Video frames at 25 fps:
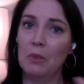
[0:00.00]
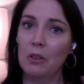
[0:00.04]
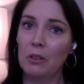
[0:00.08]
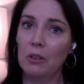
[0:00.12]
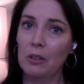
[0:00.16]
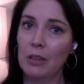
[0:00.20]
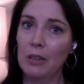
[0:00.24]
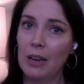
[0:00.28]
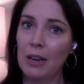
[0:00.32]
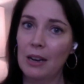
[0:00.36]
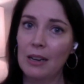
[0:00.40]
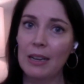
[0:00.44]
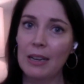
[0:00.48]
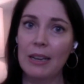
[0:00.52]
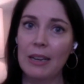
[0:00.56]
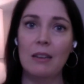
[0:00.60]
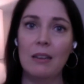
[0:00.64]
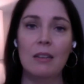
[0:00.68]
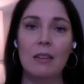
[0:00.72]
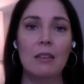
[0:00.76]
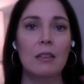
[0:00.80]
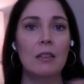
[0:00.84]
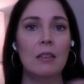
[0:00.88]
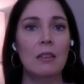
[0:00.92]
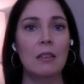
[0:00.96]
They're not
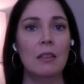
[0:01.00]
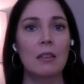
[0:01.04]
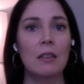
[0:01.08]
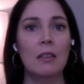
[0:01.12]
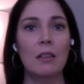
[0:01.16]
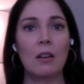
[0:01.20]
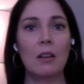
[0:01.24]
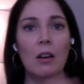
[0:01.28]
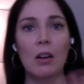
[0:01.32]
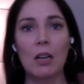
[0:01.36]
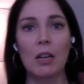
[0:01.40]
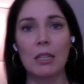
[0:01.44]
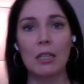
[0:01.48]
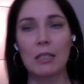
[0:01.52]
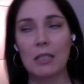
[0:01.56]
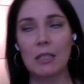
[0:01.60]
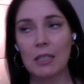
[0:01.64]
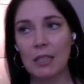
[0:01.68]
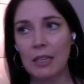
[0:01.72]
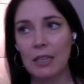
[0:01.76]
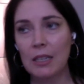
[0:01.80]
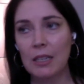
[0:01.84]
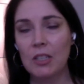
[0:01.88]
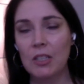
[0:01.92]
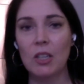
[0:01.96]
on
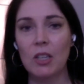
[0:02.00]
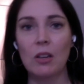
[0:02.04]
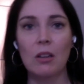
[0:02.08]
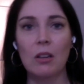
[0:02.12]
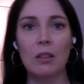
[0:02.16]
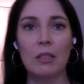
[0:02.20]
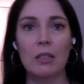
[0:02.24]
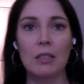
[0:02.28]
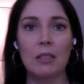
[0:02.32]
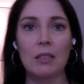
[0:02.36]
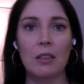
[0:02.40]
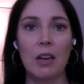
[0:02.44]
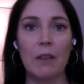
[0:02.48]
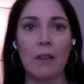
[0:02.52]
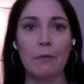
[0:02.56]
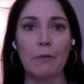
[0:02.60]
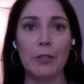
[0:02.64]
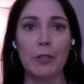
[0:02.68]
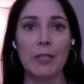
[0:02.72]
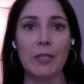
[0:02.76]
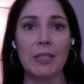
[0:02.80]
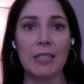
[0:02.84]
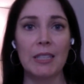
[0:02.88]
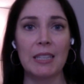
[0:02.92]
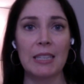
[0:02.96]
stage at all these
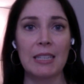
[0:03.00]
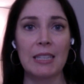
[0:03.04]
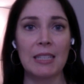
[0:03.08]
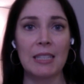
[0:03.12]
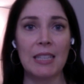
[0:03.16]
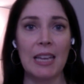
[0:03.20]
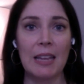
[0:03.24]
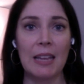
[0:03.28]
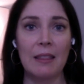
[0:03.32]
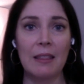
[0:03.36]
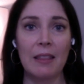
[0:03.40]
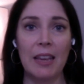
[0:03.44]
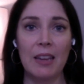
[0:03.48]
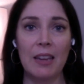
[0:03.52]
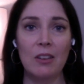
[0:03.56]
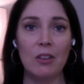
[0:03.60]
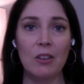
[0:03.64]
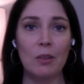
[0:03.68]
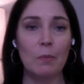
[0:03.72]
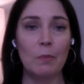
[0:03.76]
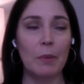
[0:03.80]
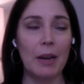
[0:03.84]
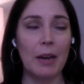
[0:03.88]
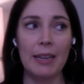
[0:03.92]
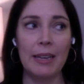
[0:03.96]
conferences, and they
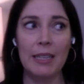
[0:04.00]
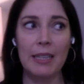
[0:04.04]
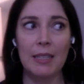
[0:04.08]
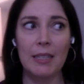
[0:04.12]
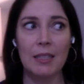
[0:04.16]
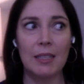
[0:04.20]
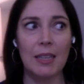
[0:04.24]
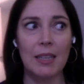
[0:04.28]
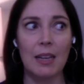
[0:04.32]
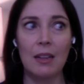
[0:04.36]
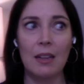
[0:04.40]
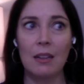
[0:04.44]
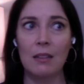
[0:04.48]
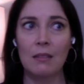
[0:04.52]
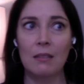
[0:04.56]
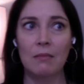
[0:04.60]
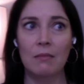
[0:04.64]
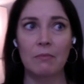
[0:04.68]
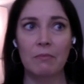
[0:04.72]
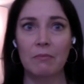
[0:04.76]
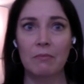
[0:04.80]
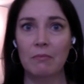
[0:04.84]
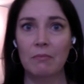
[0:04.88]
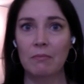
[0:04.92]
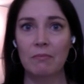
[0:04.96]
could buy and sell
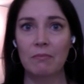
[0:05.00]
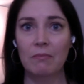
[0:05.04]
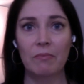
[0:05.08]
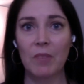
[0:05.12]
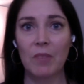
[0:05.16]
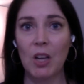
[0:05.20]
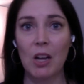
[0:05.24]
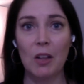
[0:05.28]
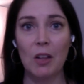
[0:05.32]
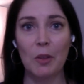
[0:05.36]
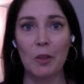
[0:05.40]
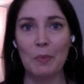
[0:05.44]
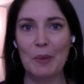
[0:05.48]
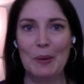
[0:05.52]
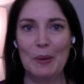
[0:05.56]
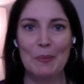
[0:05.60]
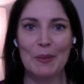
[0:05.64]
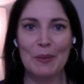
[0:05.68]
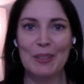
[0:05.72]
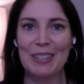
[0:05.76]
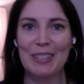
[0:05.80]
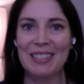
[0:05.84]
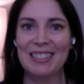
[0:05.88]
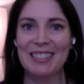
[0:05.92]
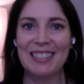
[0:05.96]
all the
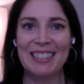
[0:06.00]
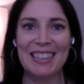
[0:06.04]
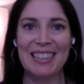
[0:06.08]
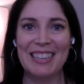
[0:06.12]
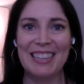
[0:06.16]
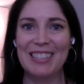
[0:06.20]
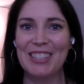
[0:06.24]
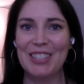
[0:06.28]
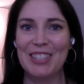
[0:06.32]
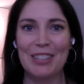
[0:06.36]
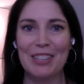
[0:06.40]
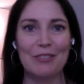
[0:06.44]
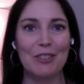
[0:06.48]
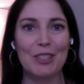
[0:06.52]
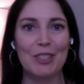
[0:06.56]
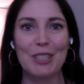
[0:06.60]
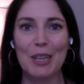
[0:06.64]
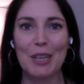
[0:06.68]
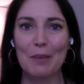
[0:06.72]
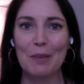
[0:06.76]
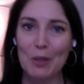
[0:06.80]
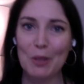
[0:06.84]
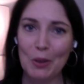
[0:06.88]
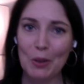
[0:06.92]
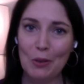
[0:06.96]
people on stage several
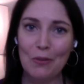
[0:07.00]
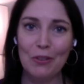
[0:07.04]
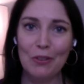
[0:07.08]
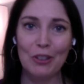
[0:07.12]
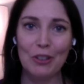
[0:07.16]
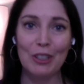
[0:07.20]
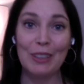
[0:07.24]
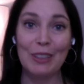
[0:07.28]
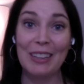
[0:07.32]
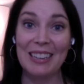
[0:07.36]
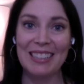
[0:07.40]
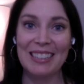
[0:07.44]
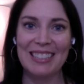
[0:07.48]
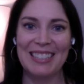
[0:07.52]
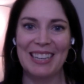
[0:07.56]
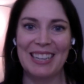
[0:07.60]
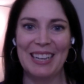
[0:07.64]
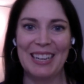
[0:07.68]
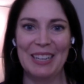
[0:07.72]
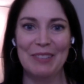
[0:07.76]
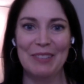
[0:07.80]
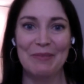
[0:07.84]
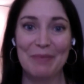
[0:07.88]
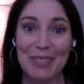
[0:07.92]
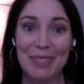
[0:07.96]
times over a lot of
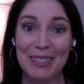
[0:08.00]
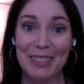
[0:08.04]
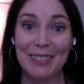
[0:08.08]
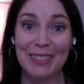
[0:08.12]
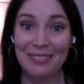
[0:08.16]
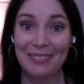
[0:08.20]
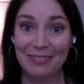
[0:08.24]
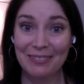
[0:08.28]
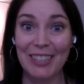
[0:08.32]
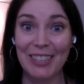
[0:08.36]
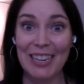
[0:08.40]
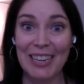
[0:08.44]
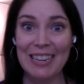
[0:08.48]
times, right?